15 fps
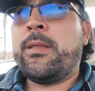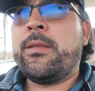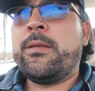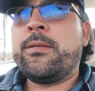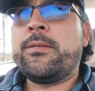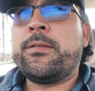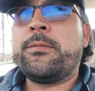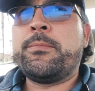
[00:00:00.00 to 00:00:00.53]

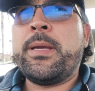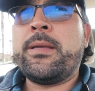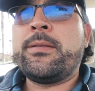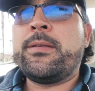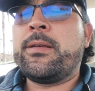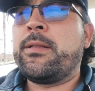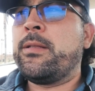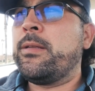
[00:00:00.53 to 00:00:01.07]
this is
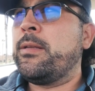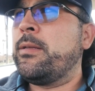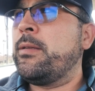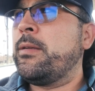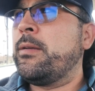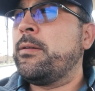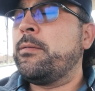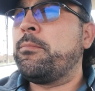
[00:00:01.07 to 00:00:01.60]

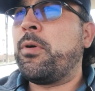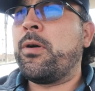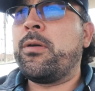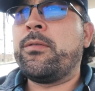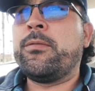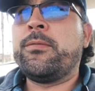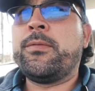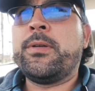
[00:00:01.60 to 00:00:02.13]
basically part
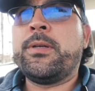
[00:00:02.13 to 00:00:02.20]
of